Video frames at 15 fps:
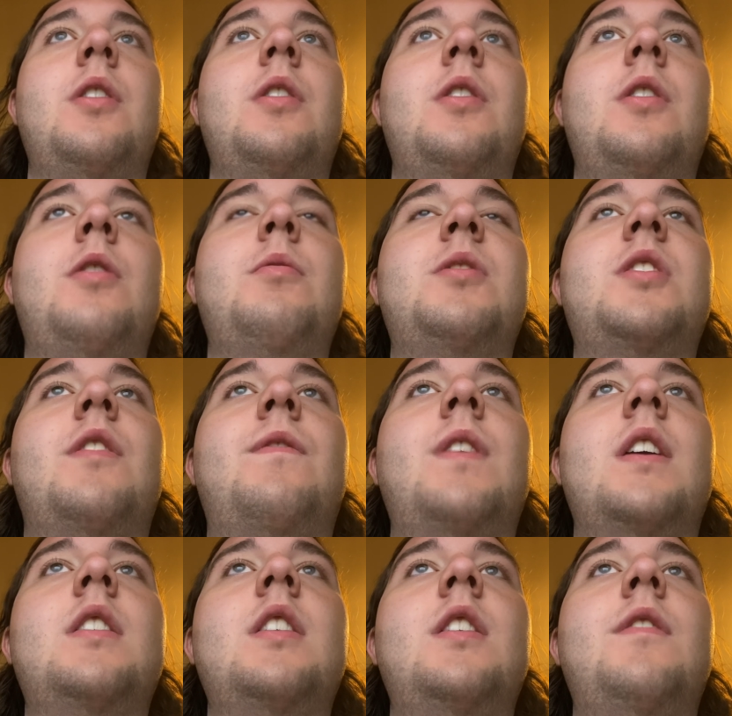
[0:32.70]
who was
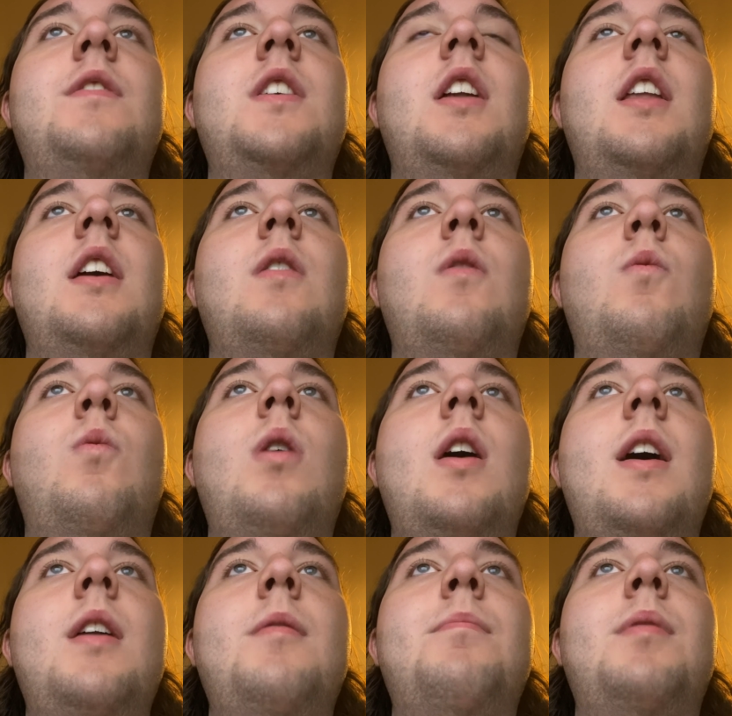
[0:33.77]
convicted of killing
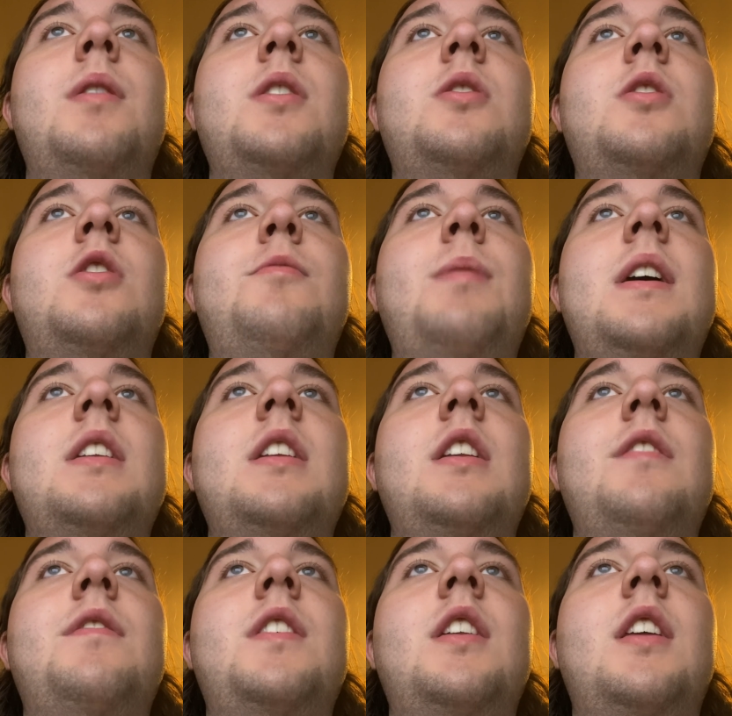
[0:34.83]
1, but is suspected
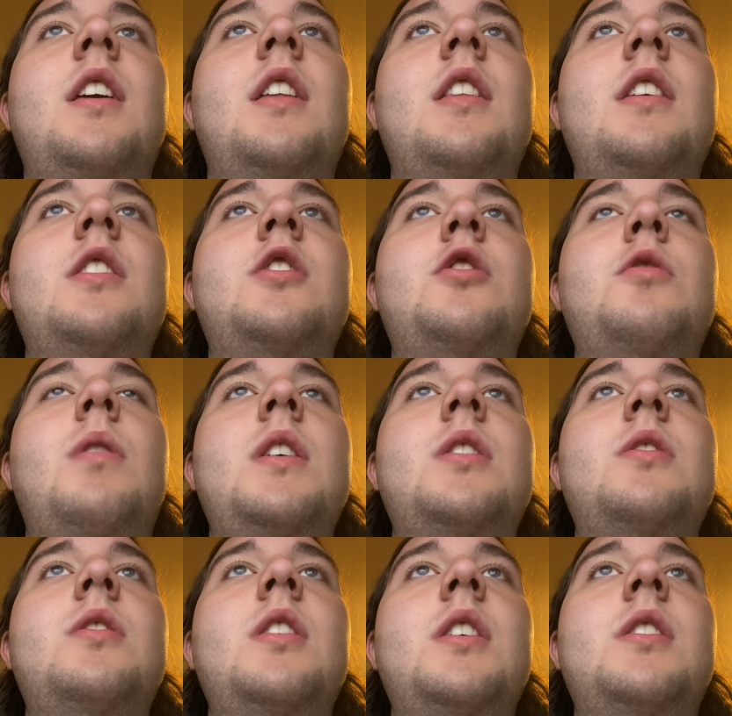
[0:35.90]
of killing at least
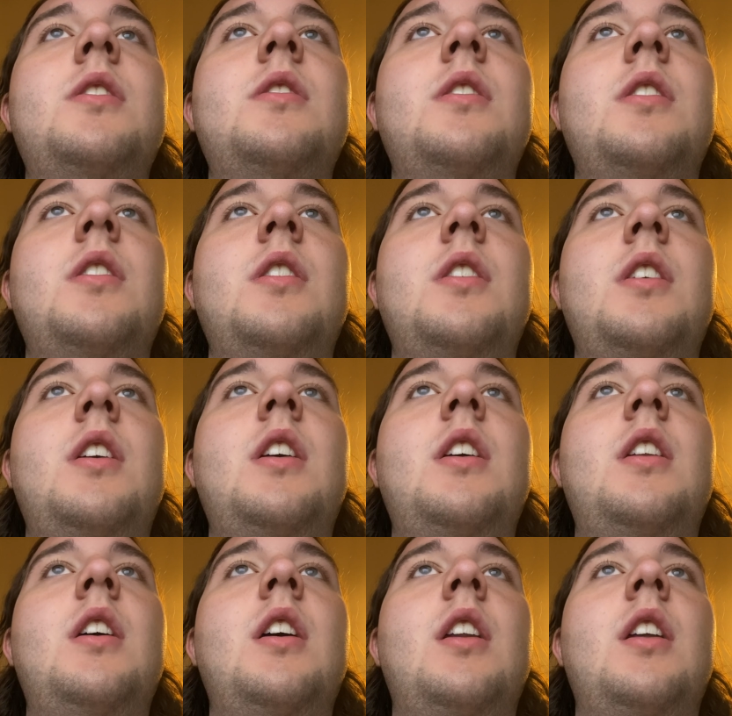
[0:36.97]
26
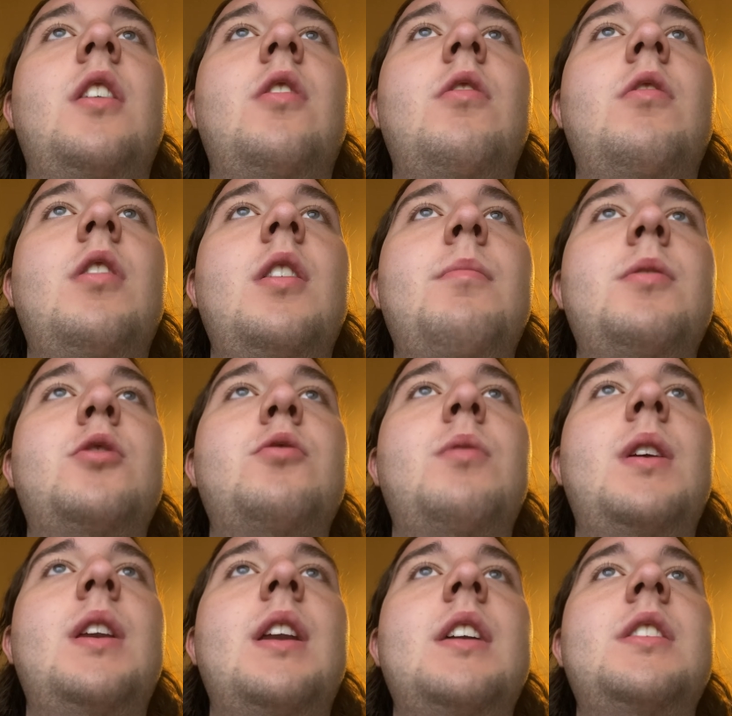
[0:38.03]
in Illinois
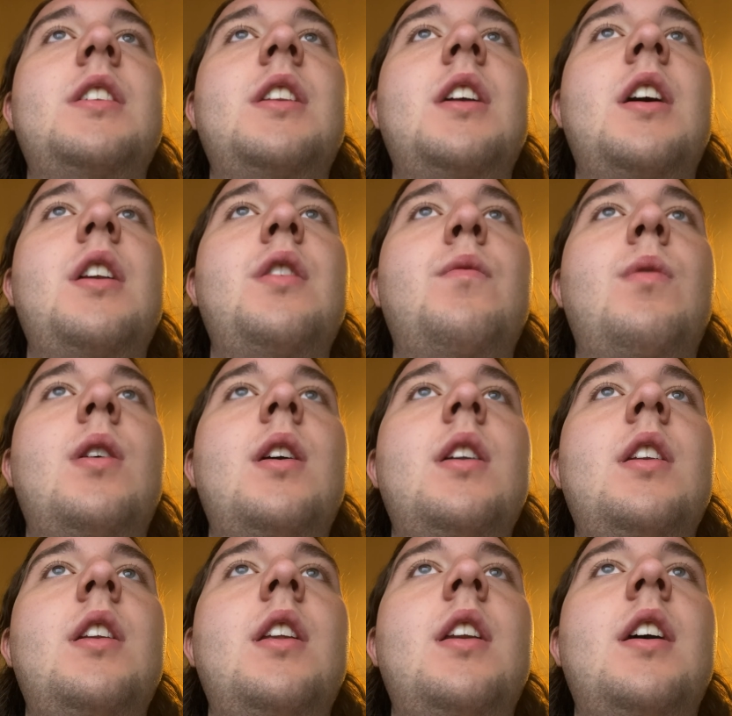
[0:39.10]
between
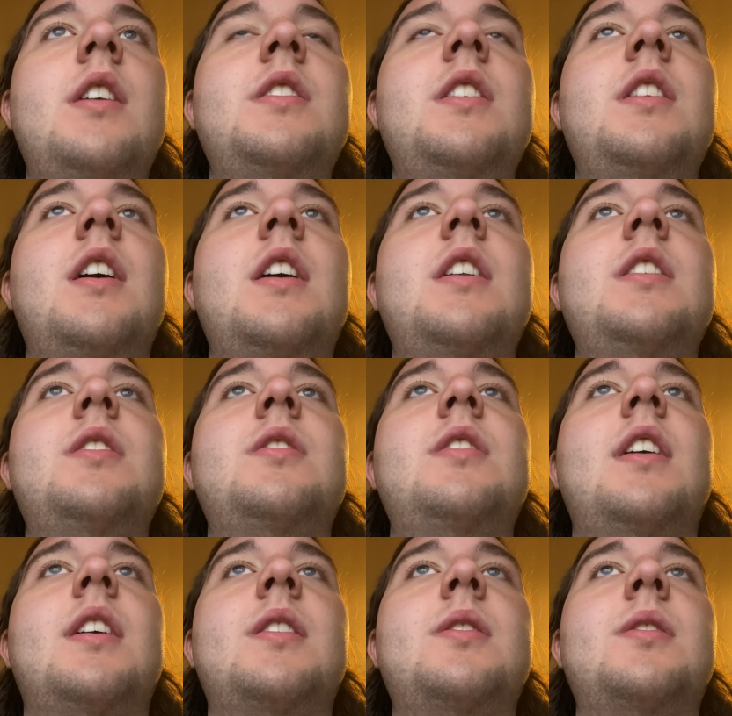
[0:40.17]
1991 and
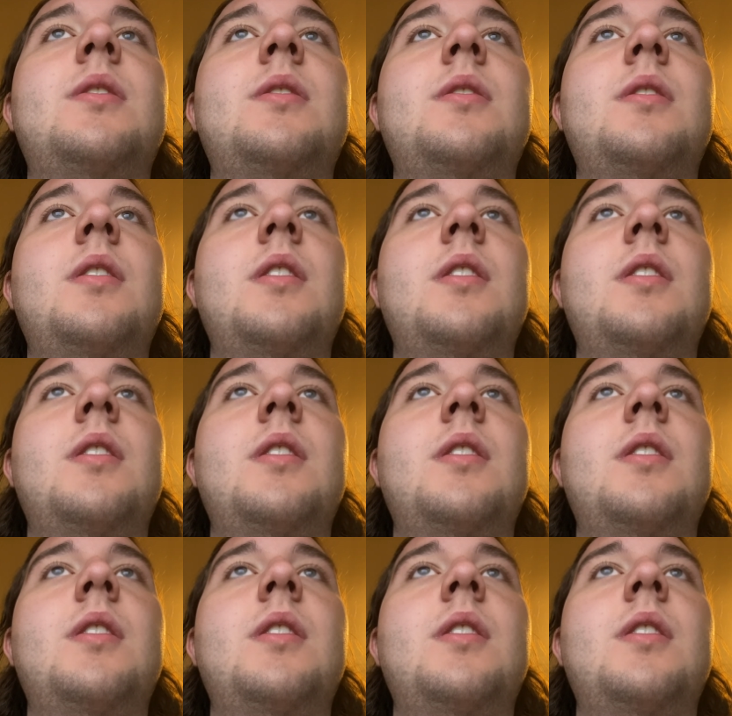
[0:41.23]
1996.